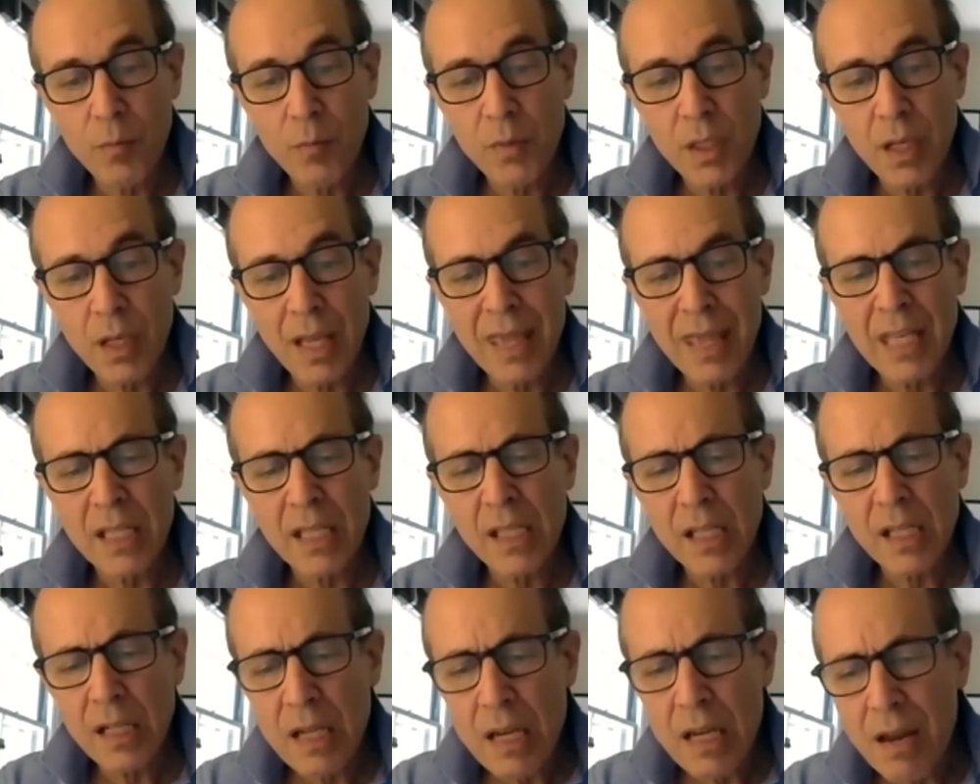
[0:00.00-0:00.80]
the
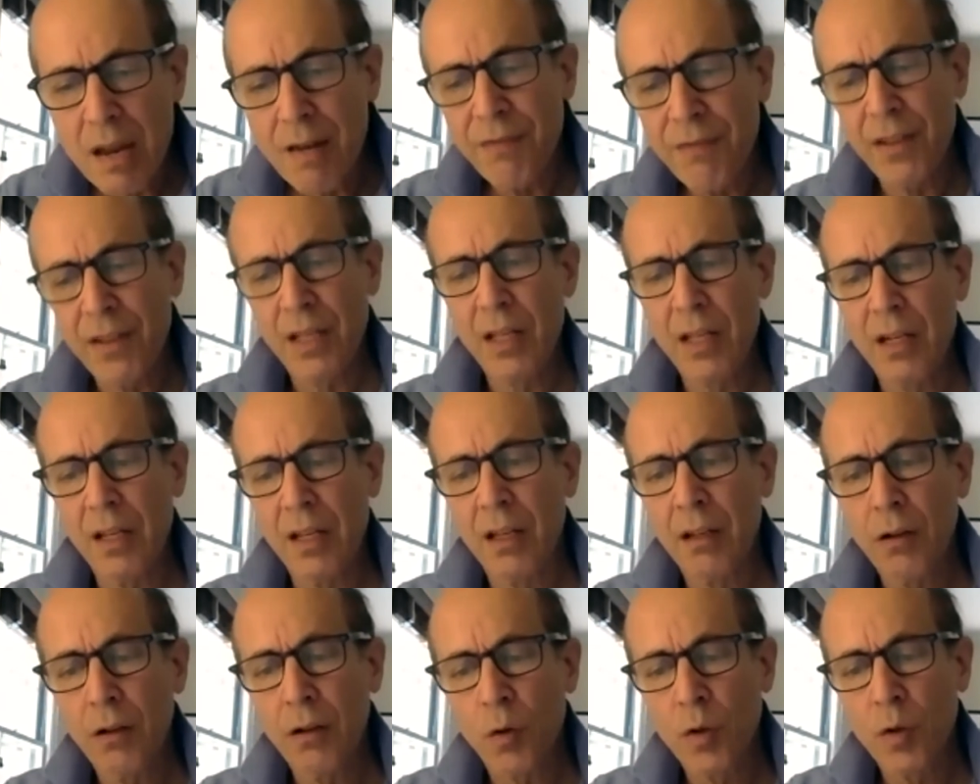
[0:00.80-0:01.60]
significant
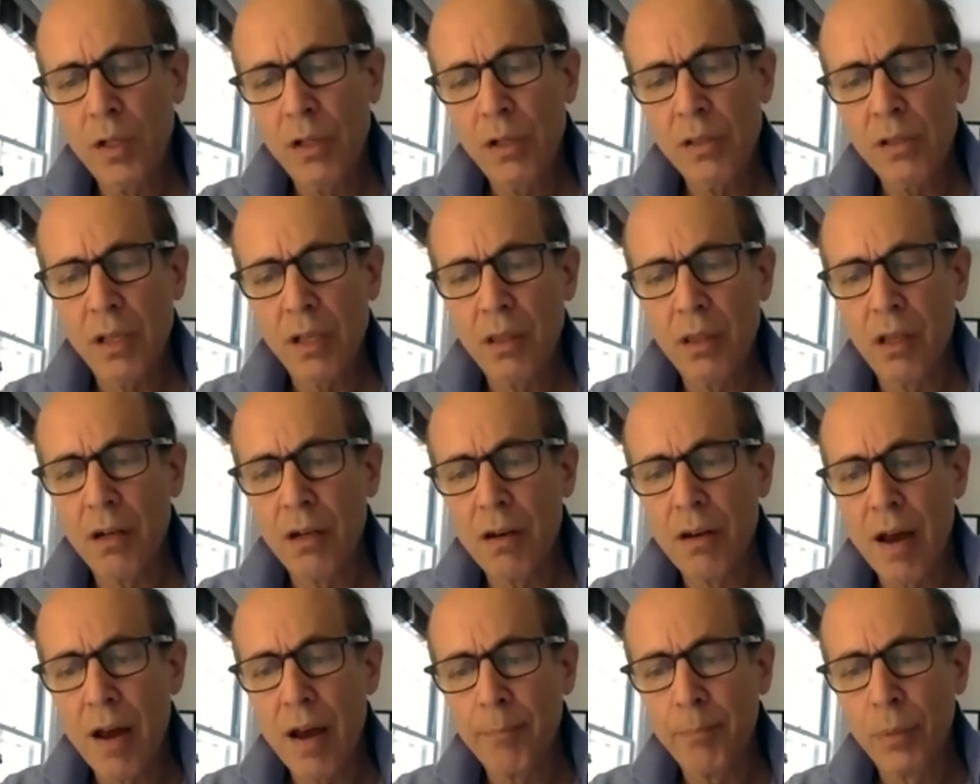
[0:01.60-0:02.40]
increase in the
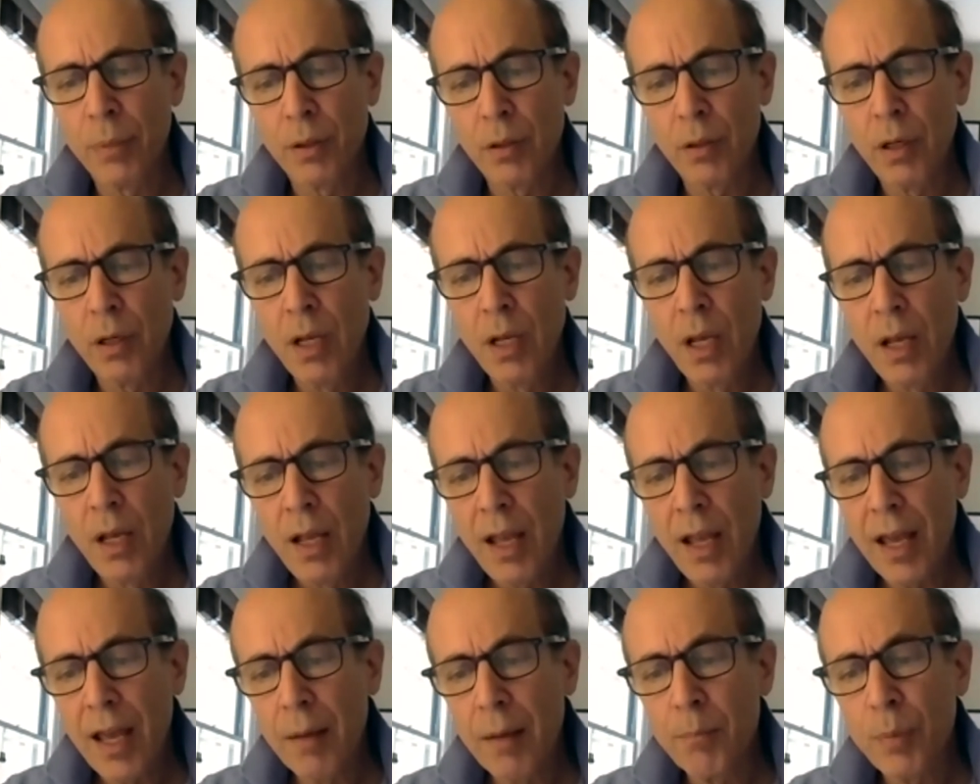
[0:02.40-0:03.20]
number
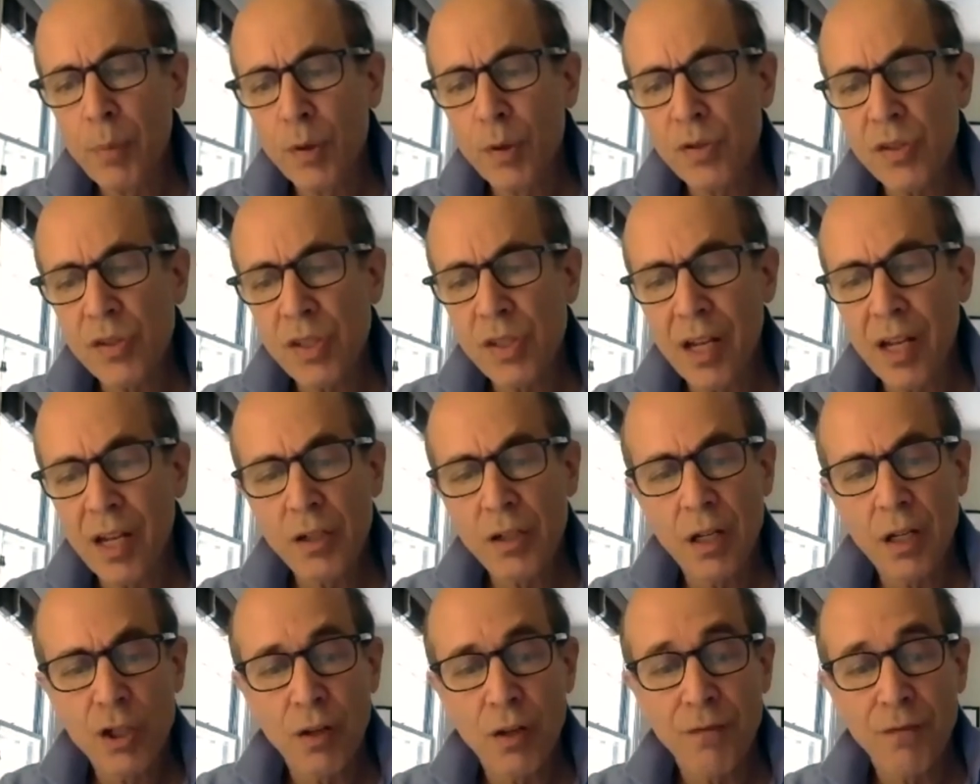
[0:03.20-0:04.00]
and
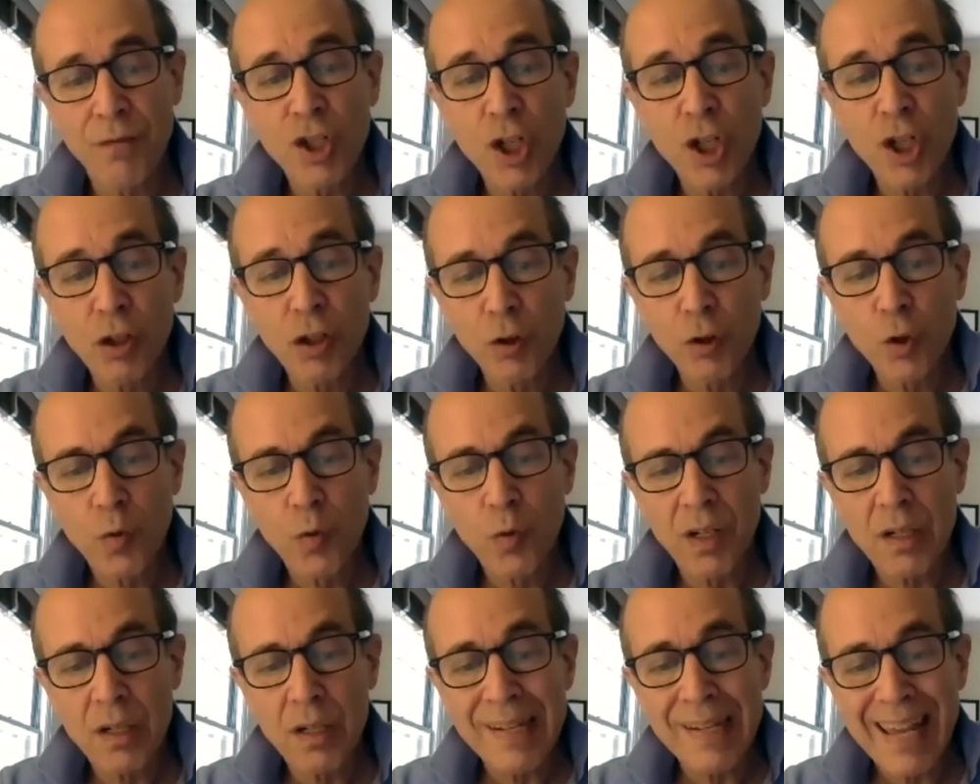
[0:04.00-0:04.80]
percentage of children
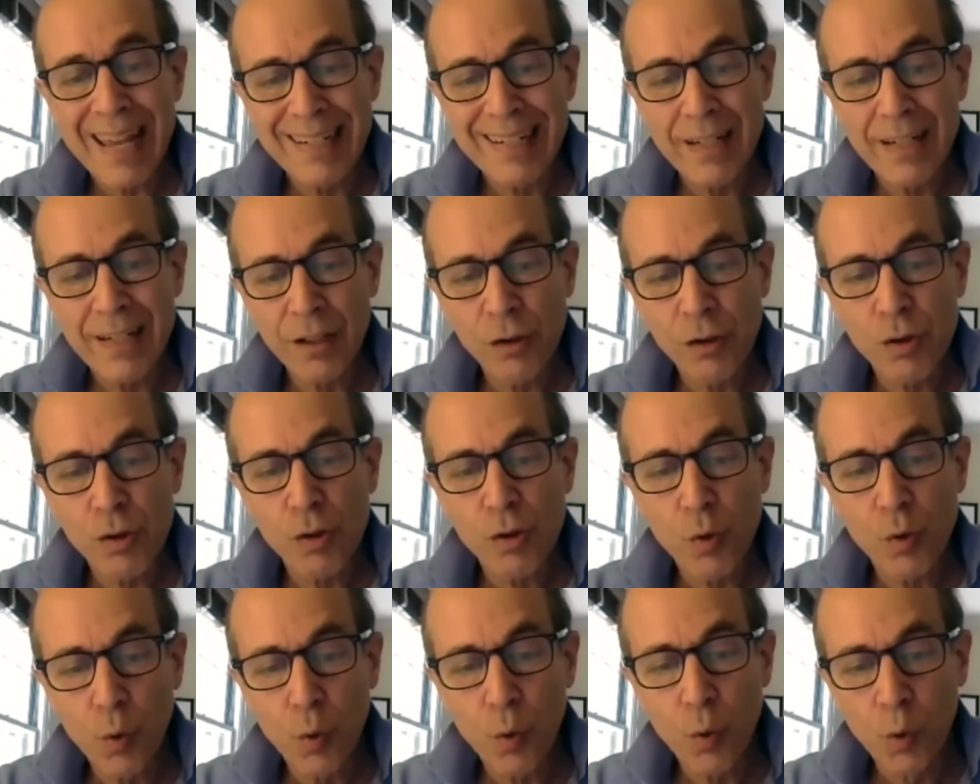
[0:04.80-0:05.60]
attending
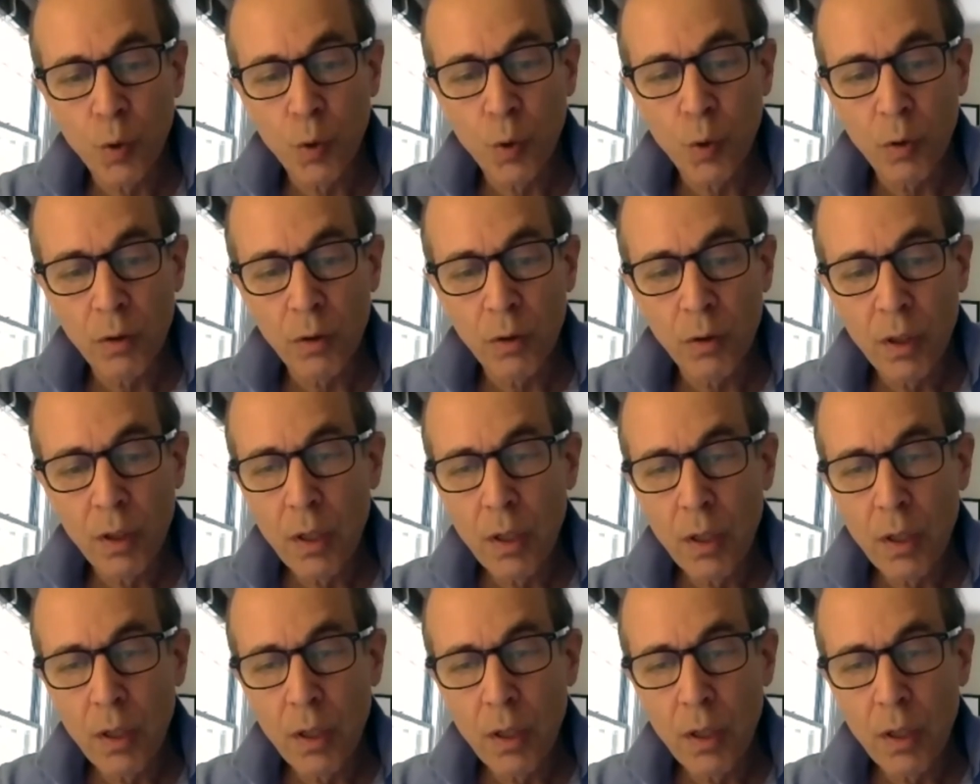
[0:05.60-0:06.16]
school.